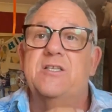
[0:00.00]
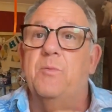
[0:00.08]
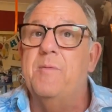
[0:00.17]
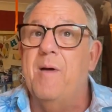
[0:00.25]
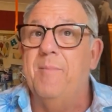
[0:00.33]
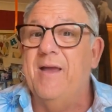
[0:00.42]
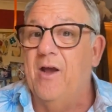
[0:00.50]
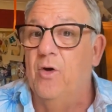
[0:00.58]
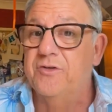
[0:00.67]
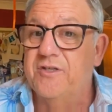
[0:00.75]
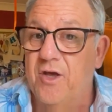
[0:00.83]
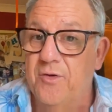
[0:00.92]
So we might be getting
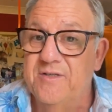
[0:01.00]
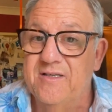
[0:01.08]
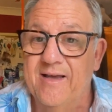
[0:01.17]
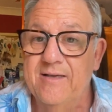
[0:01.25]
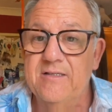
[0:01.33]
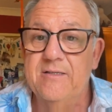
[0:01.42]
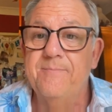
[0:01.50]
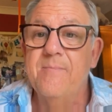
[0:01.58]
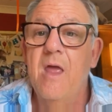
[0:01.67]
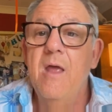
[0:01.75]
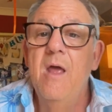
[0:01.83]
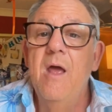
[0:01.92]
onto those next.
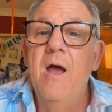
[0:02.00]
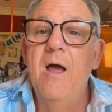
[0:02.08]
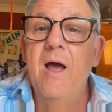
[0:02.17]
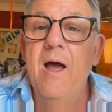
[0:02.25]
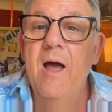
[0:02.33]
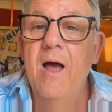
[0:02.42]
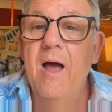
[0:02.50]
The